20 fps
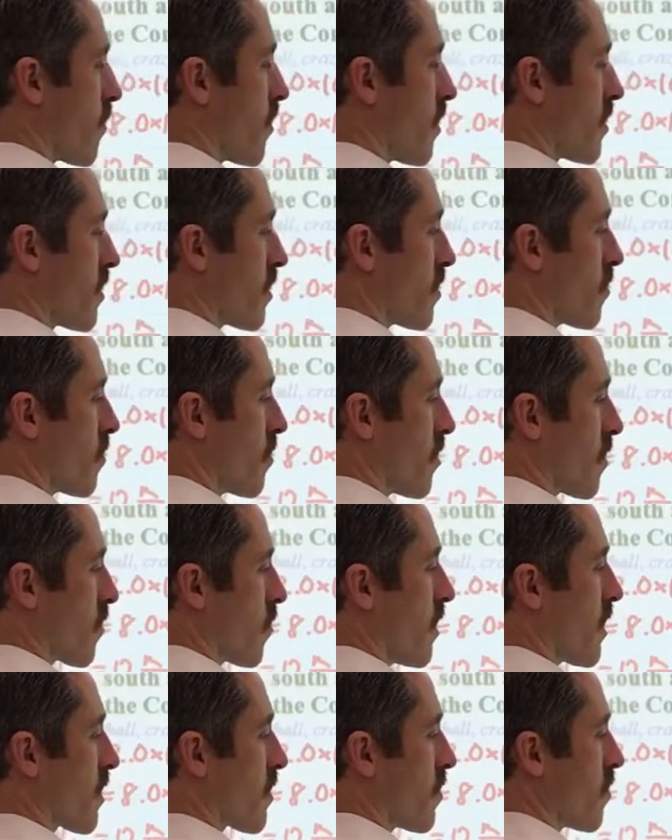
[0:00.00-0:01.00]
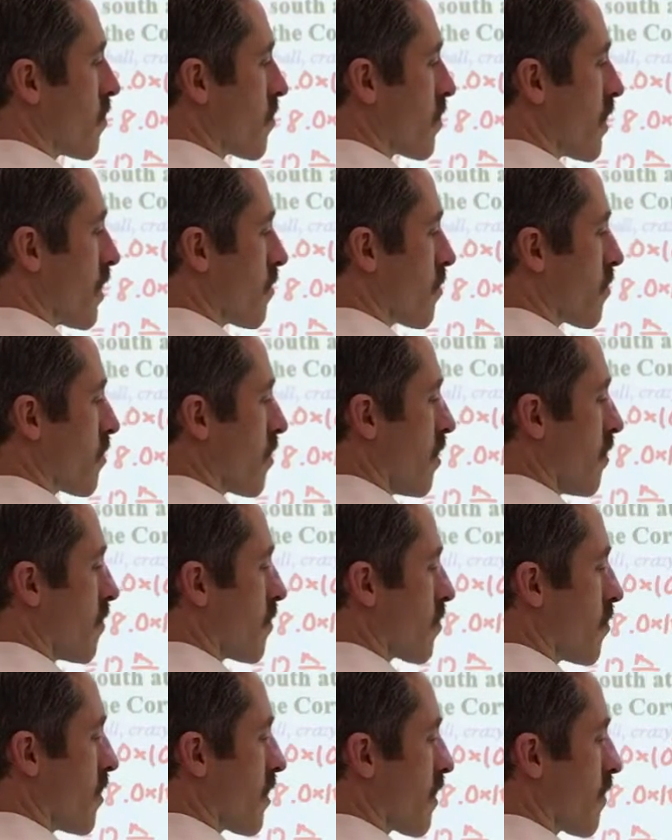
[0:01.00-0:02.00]
run these real quick, 2 times 12
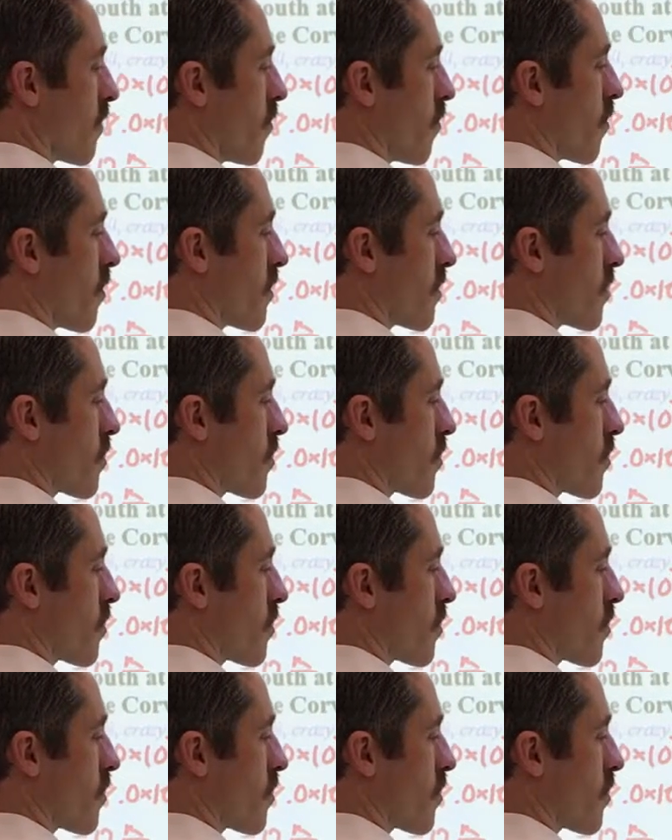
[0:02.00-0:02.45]
is 24,